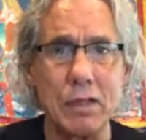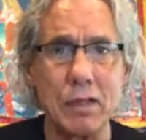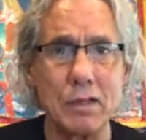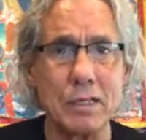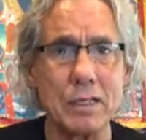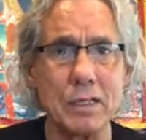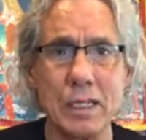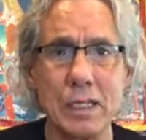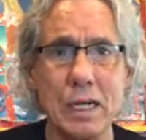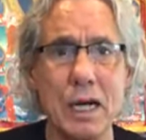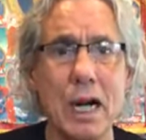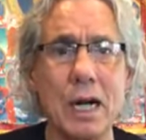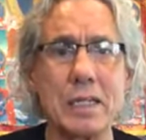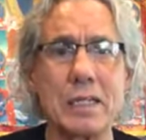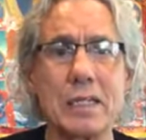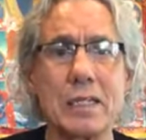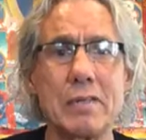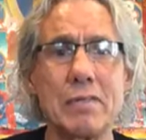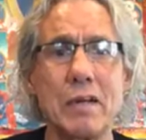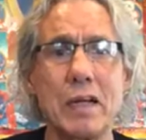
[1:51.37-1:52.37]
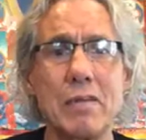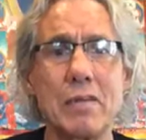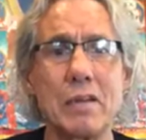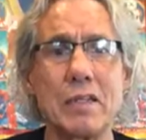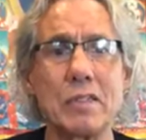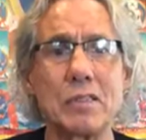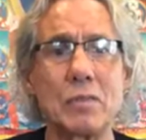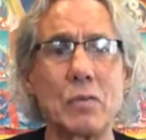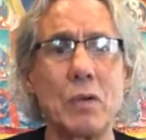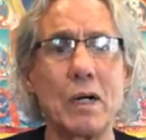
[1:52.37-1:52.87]
on a cognitive
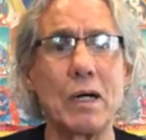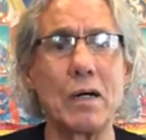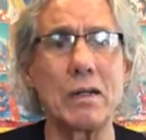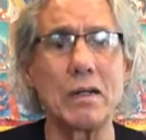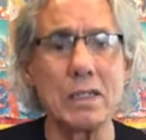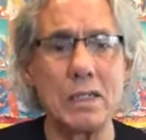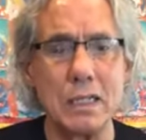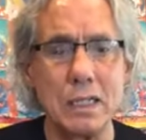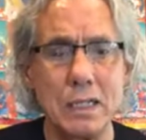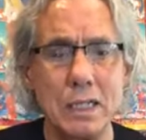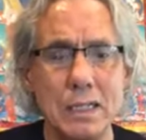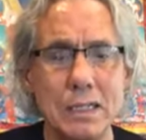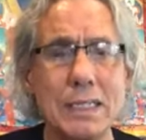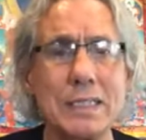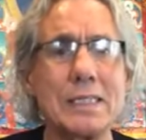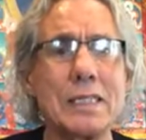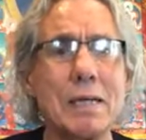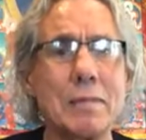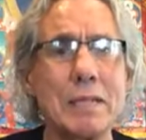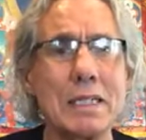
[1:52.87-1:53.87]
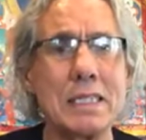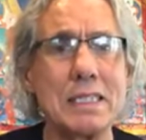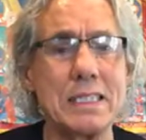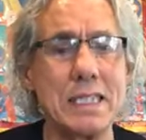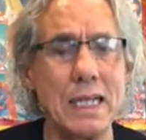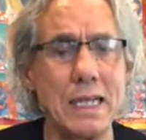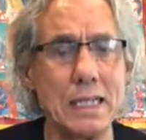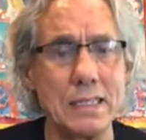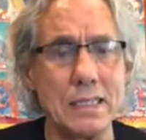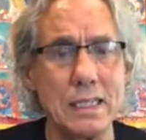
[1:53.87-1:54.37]
level as well, to some
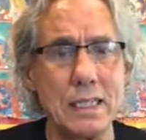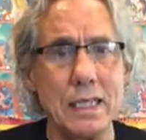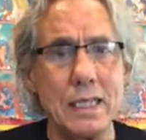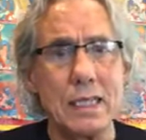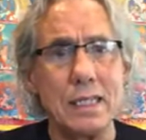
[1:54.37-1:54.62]
extent,